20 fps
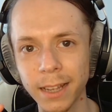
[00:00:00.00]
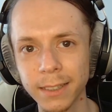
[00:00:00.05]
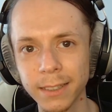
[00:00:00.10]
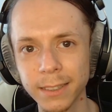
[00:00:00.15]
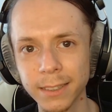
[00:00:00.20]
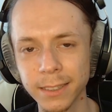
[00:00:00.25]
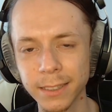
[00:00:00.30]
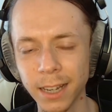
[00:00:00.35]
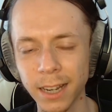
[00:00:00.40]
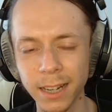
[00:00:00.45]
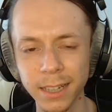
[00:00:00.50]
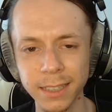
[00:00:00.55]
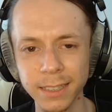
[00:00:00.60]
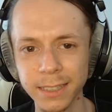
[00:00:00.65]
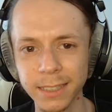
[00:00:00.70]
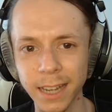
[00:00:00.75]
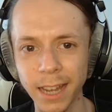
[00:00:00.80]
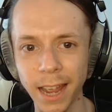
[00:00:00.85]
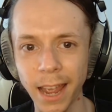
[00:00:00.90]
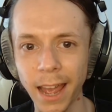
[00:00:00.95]

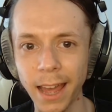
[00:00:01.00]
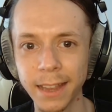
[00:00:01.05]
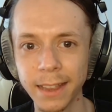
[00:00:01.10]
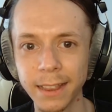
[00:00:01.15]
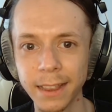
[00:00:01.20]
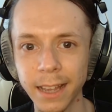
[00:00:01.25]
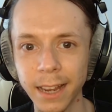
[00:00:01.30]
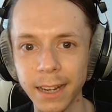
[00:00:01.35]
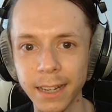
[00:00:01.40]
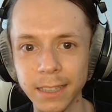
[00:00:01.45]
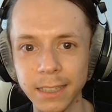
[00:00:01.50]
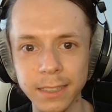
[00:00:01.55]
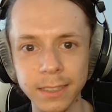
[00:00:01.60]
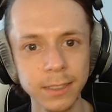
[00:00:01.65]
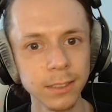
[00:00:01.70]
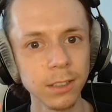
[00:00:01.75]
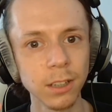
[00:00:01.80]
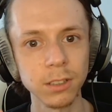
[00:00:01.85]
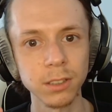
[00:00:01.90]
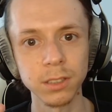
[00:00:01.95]
sized head. Like
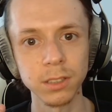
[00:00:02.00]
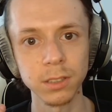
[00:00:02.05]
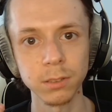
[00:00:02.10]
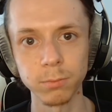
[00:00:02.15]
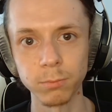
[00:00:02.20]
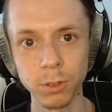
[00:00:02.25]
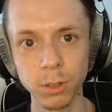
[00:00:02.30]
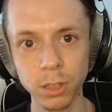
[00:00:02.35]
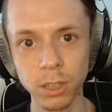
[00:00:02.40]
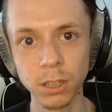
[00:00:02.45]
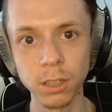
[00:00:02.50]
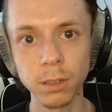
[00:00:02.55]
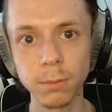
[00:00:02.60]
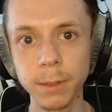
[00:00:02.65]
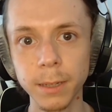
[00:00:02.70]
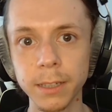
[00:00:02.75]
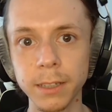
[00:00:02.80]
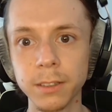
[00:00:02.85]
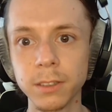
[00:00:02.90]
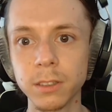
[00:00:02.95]
it's not small,
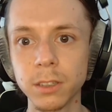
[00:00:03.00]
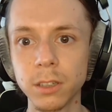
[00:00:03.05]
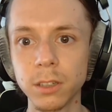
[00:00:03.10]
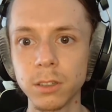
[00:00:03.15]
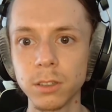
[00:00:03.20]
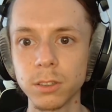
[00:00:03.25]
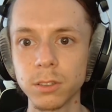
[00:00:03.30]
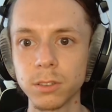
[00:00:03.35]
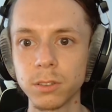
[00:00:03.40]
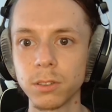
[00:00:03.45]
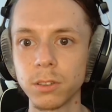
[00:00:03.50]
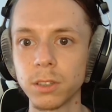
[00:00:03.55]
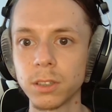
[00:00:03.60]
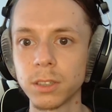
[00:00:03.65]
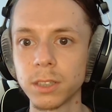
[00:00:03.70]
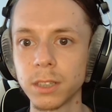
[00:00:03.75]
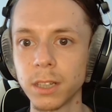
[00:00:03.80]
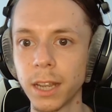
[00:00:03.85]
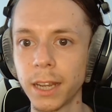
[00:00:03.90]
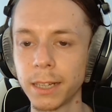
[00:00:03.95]
but it's also
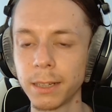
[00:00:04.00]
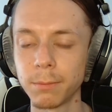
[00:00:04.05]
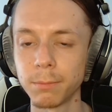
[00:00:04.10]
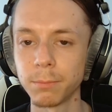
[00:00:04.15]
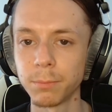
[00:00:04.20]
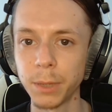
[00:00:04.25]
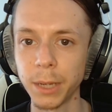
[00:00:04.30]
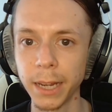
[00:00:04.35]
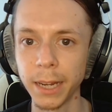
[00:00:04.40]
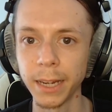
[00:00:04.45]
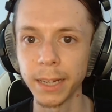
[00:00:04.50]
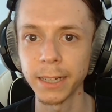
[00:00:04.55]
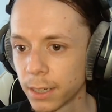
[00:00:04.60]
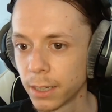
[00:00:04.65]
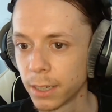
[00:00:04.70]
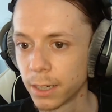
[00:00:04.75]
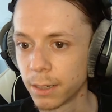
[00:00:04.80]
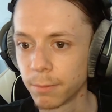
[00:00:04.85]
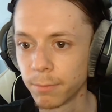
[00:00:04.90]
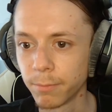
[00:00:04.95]
not like big.
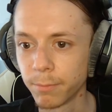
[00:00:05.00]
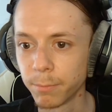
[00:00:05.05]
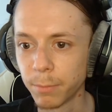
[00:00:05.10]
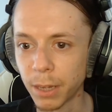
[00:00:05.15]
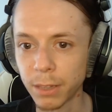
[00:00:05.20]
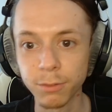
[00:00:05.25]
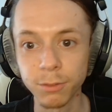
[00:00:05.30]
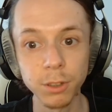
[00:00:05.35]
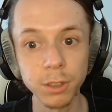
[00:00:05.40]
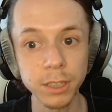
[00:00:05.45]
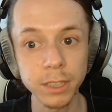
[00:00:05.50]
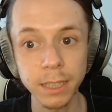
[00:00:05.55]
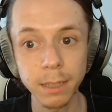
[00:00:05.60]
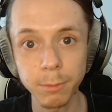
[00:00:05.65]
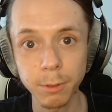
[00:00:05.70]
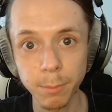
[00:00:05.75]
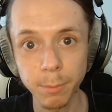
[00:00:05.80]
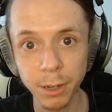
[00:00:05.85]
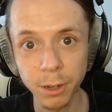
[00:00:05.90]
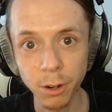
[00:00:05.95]
But for
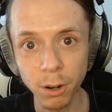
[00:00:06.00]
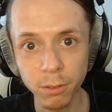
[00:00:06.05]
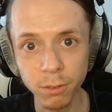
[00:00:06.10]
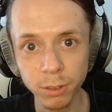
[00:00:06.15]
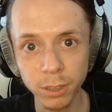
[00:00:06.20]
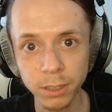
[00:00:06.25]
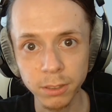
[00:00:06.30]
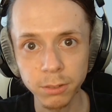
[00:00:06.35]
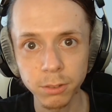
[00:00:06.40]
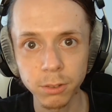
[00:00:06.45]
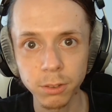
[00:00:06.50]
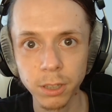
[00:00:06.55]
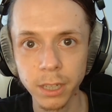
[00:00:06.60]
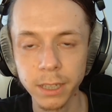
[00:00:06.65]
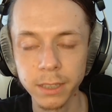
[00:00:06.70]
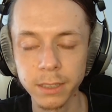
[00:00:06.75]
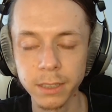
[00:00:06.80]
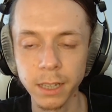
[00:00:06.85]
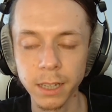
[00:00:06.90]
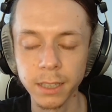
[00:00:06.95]
example, my girlfriend who
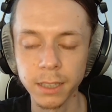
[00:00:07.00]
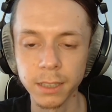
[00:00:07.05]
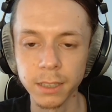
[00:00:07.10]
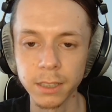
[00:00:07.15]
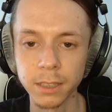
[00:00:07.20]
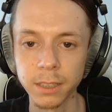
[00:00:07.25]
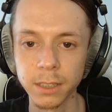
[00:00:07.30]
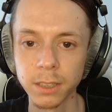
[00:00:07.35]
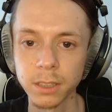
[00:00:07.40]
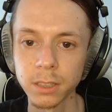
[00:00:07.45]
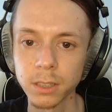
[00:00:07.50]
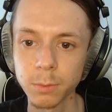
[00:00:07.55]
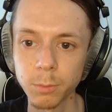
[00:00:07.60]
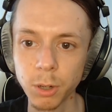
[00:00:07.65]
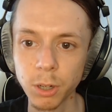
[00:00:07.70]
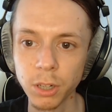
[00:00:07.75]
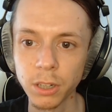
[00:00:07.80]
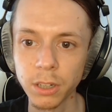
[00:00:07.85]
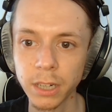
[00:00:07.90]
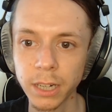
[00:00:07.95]
has like a
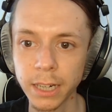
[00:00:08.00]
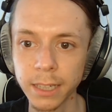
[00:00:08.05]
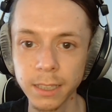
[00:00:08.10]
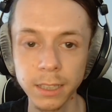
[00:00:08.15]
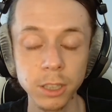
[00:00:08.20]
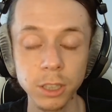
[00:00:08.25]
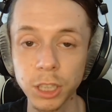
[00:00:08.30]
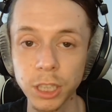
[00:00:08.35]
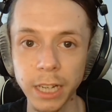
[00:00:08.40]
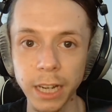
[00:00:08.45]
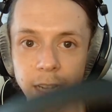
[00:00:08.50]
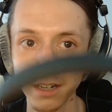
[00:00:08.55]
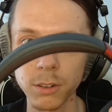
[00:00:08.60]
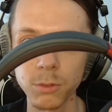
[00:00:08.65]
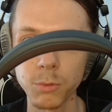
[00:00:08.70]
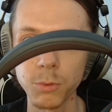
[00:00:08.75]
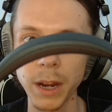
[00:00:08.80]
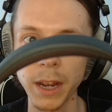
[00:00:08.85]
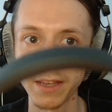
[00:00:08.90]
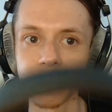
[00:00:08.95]
smaller head, she
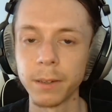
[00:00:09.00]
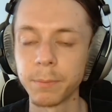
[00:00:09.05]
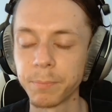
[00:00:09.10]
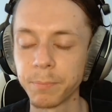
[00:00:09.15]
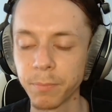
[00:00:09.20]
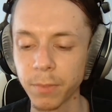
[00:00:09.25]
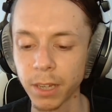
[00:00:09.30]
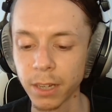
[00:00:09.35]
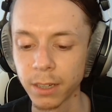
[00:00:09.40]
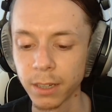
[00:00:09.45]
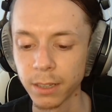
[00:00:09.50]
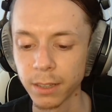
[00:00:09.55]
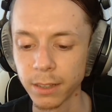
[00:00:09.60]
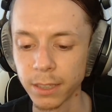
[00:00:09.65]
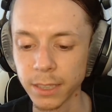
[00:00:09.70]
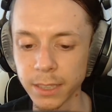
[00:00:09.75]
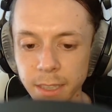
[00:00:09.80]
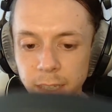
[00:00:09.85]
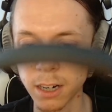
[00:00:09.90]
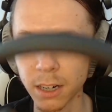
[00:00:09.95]
cannot wear them.
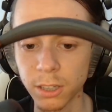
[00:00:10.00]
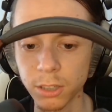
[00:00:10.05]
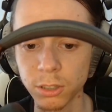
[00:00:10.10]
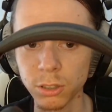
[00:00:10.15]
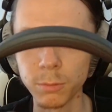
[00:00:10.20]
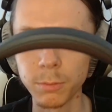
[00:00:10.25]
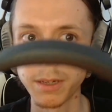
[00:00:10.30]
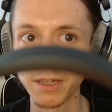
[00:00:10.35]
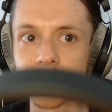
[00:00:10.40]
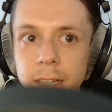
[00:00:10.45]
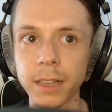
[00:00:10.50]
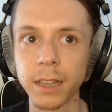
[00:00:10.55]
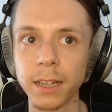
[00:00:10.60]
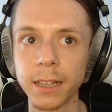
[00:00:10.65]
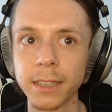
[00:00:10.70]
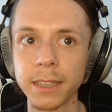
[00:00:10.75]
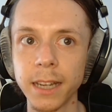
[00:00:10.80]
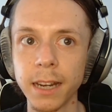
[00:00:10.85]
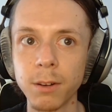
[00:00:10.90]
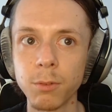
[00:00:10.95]
These are too big. Like they